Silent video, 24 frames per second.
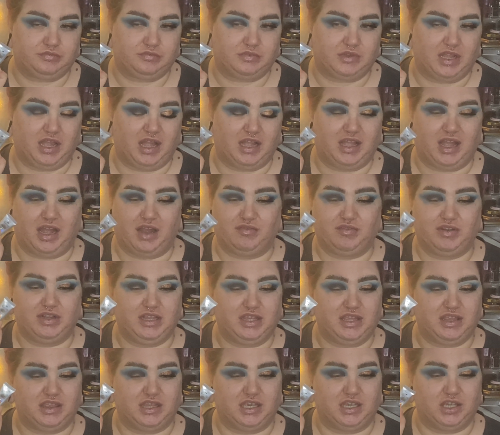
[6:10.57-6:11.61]
I can't really
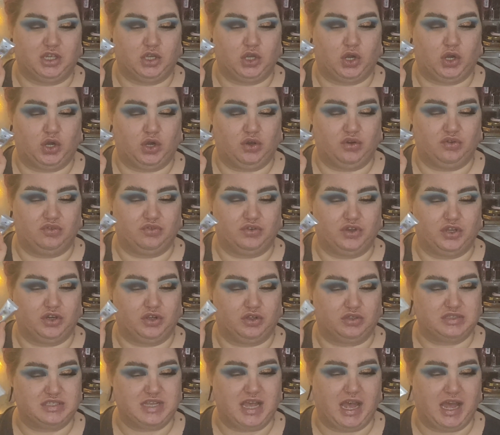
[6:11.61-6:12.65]
think of an
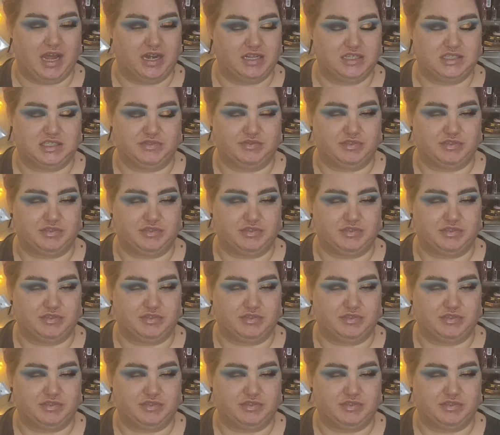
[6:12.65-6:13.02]
alternative.